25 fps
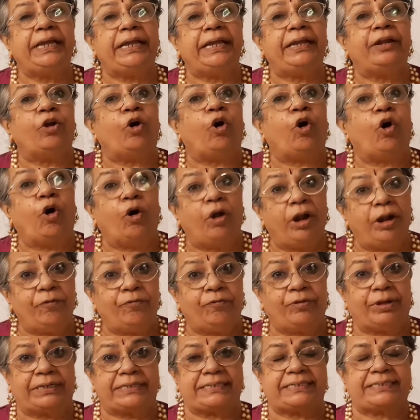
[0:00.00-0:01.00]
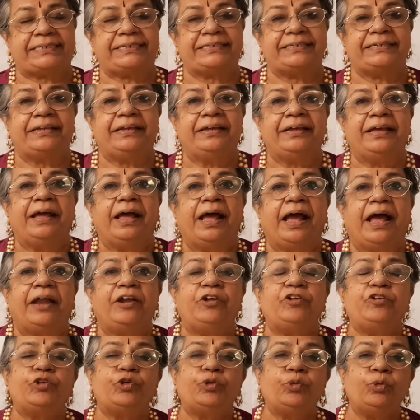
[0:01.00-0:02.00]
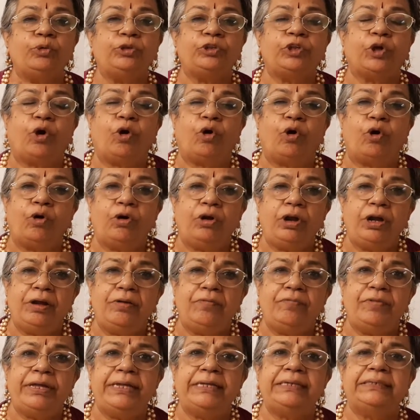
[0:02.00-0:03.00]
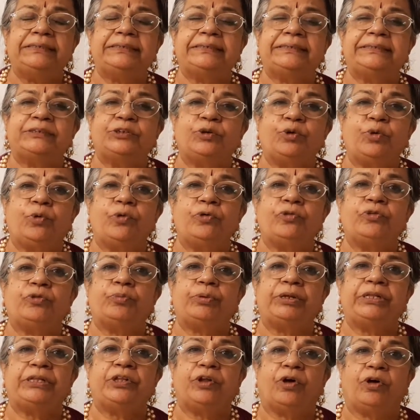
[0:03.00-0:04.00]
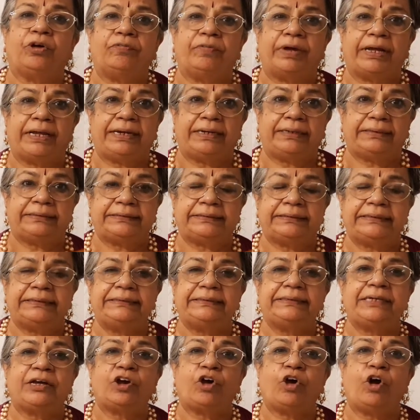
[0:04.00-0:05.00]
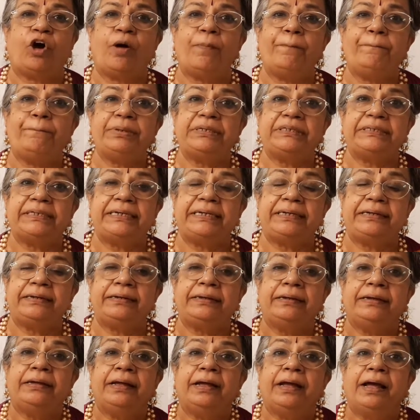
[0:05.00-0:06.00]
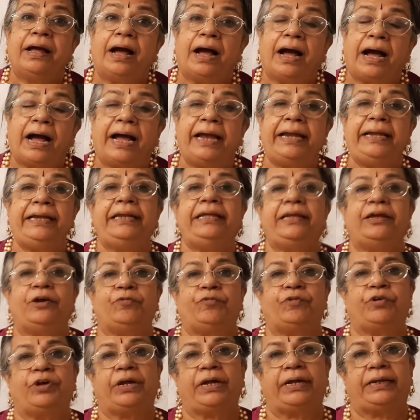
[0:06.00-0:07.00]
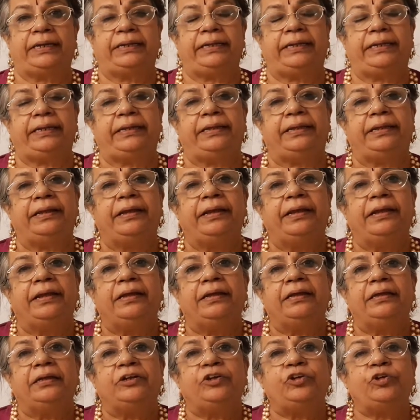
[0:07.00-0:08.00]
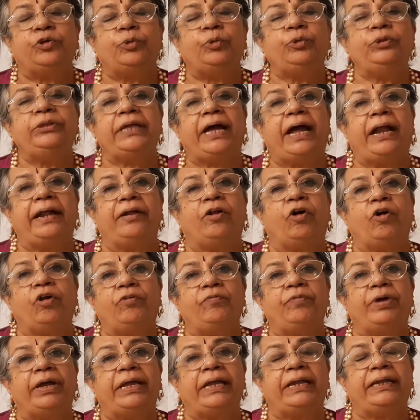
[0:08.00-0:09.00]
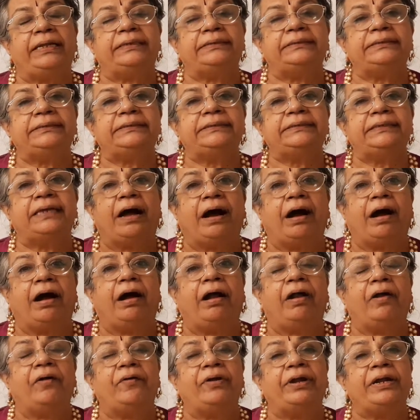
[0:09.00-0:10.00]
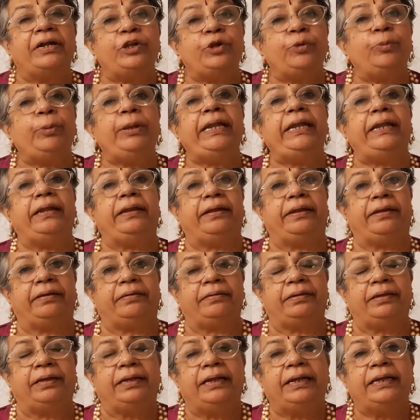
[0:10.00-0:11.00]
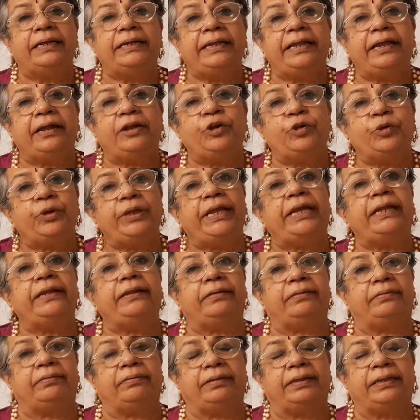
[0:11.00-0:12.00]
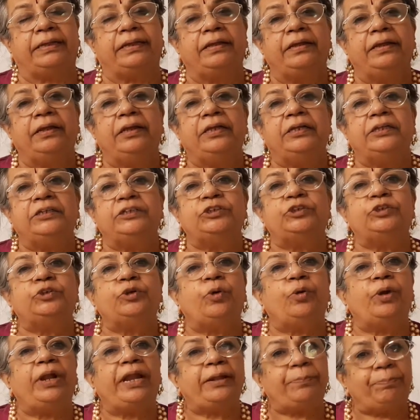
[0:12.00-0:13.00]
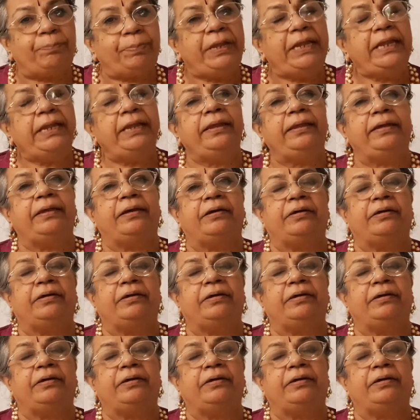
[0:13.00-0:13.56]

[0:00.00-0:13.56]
in all of us. And truth always goes with nonviolence. It's a composite idea for Gandhi. Truth and nonviolence are twinned, they are together. So let me